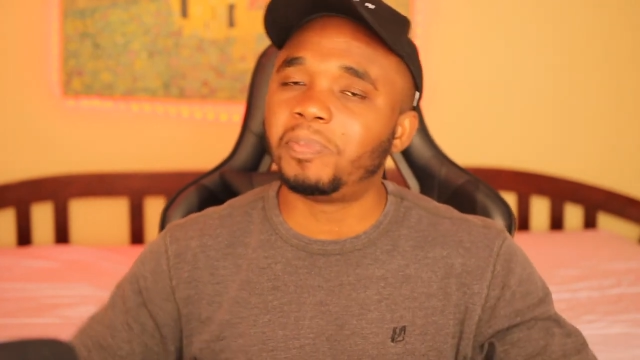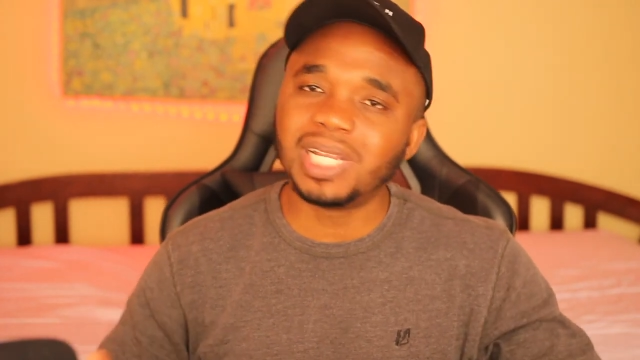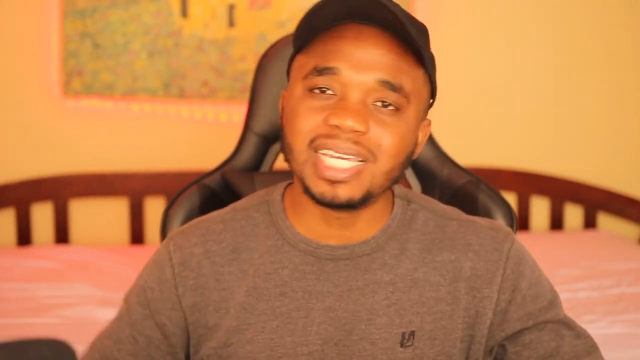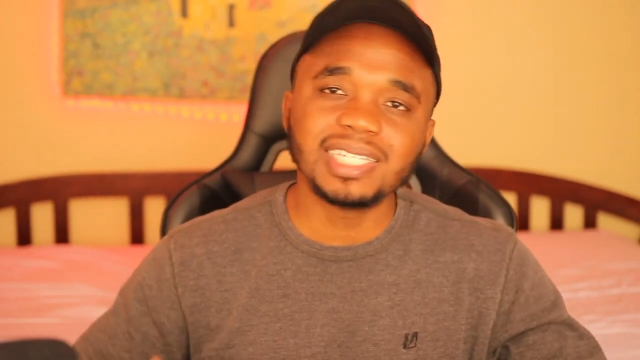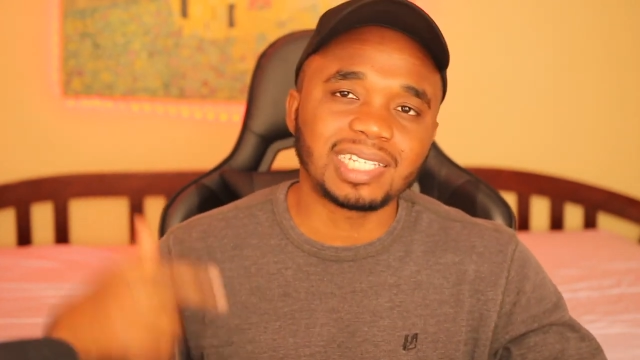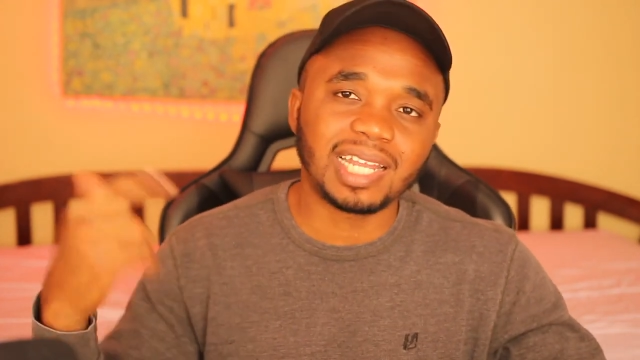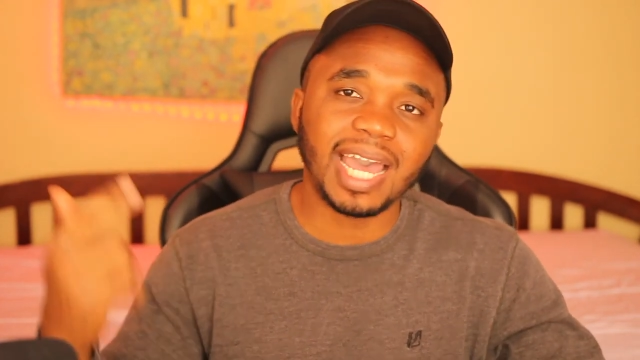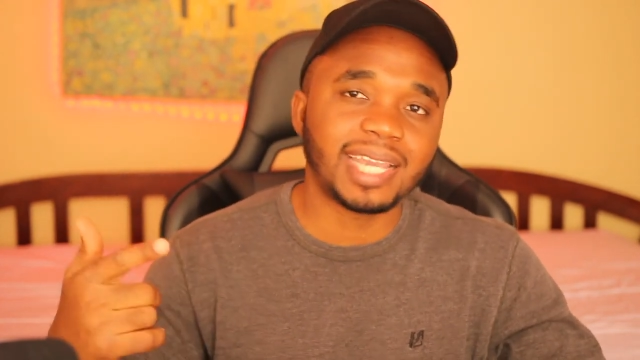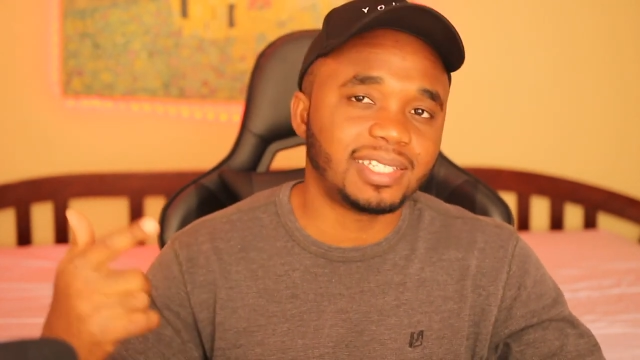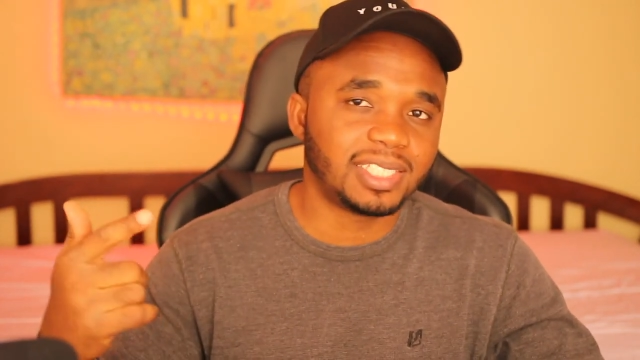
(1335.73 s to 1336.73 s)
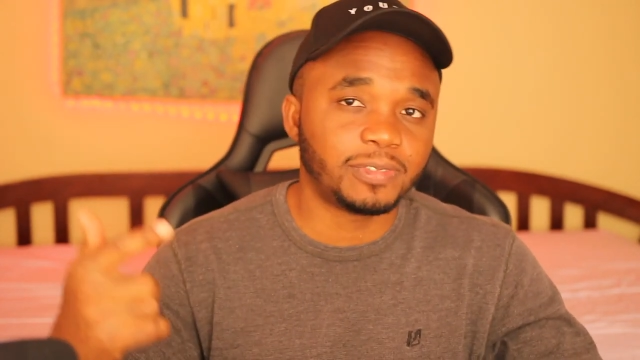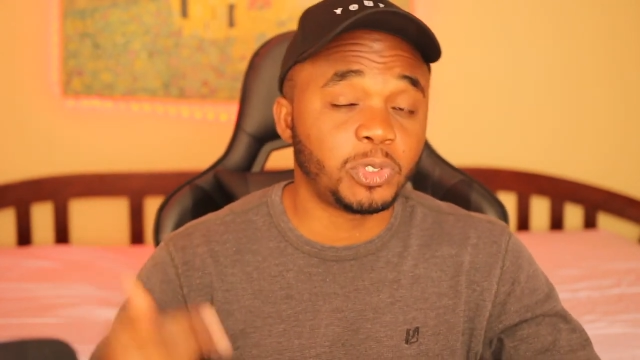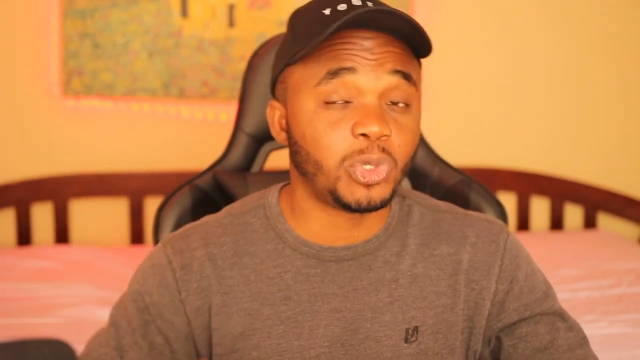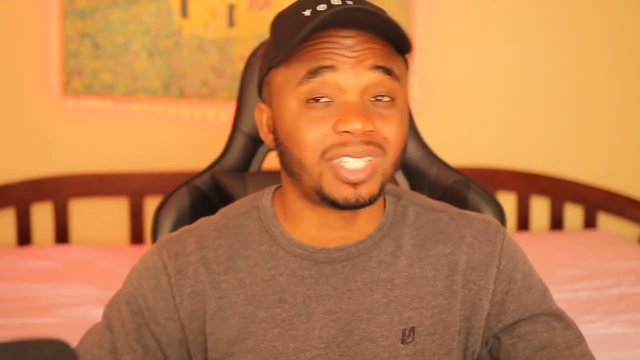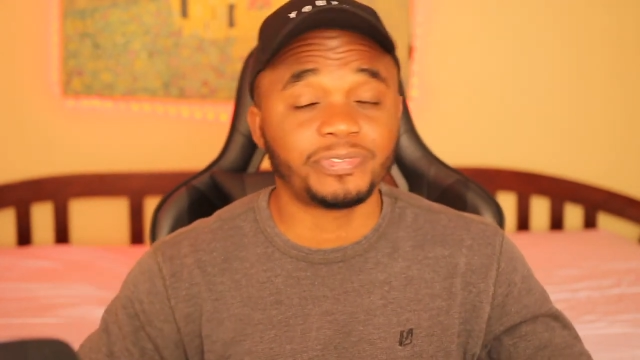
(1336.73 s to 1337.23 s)
please like this
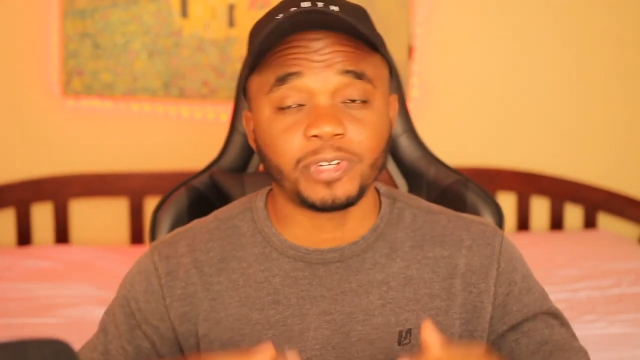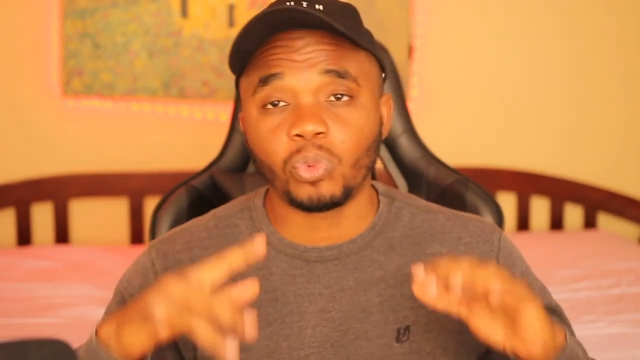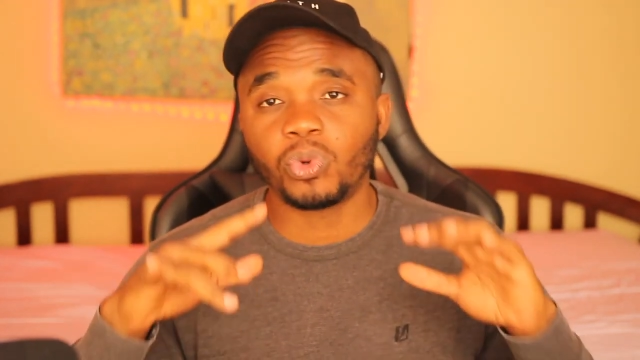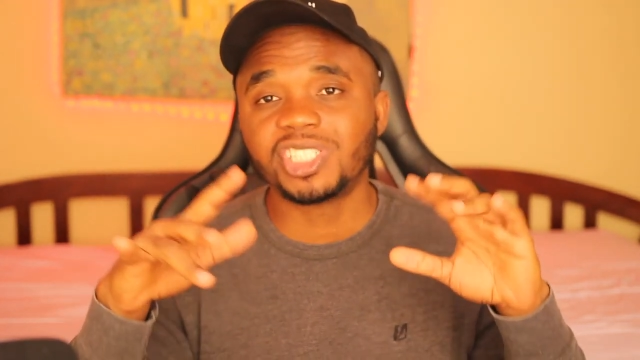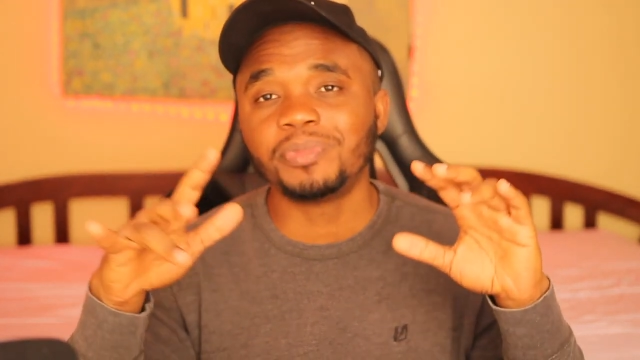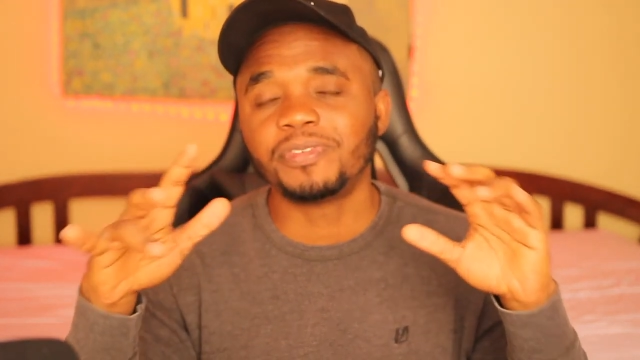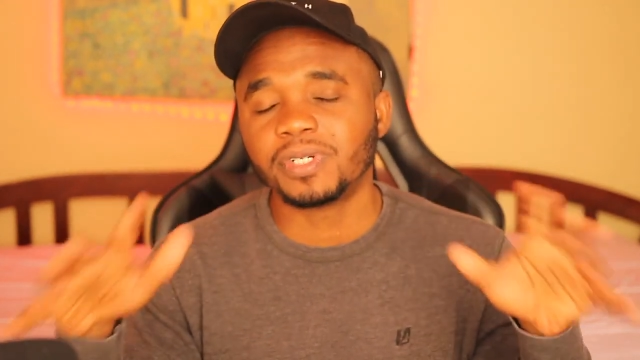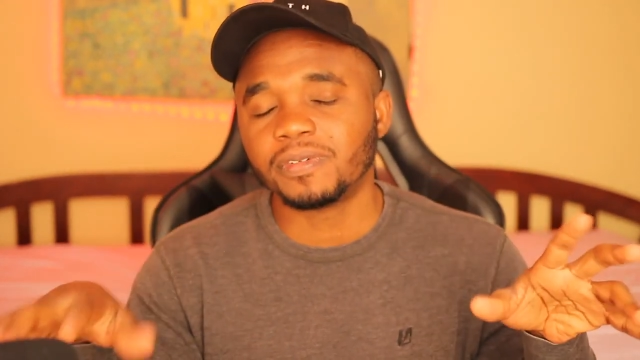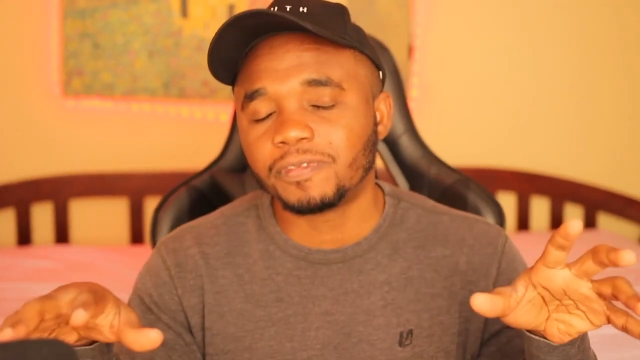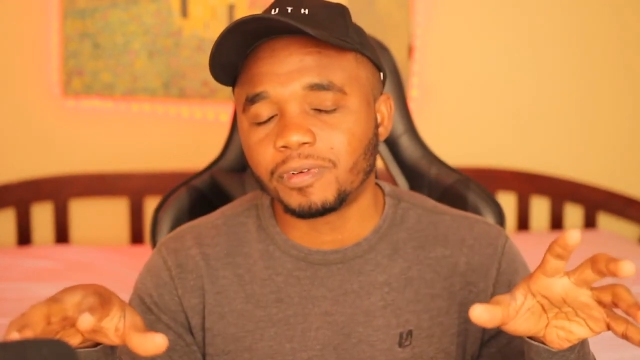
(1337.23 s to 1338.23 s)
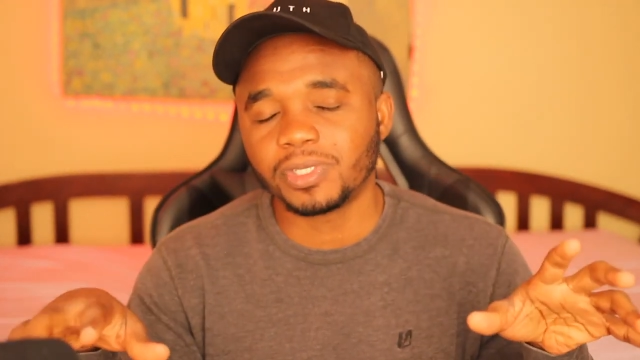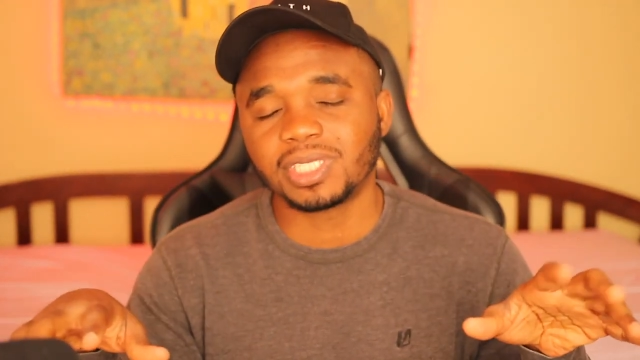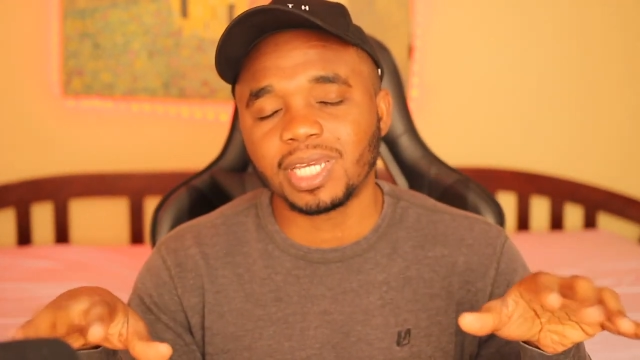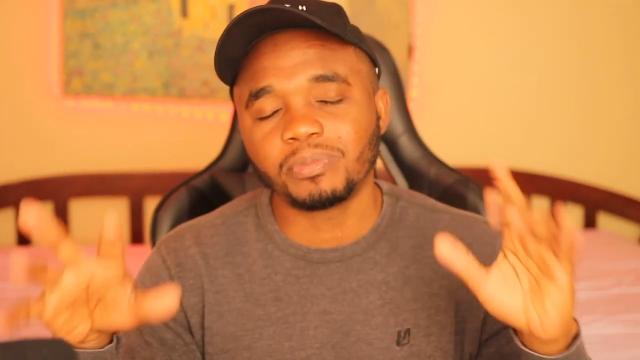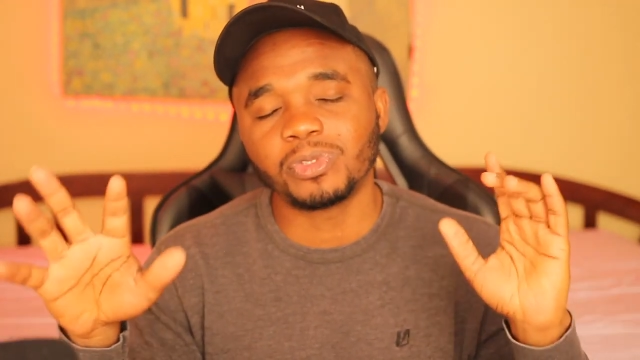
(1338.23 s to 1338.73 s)
video. And if you're watching me for the
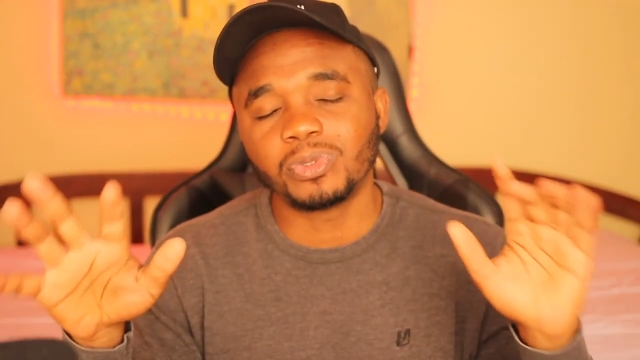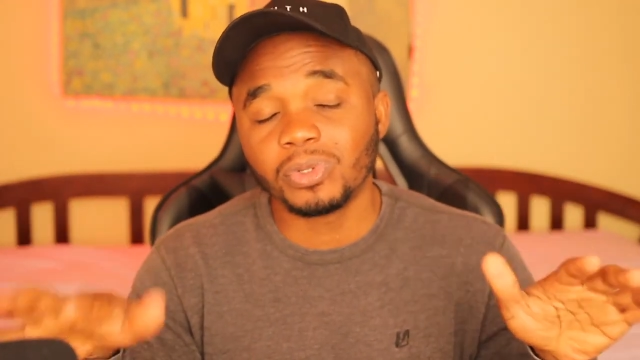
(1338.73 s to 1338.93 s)
first time,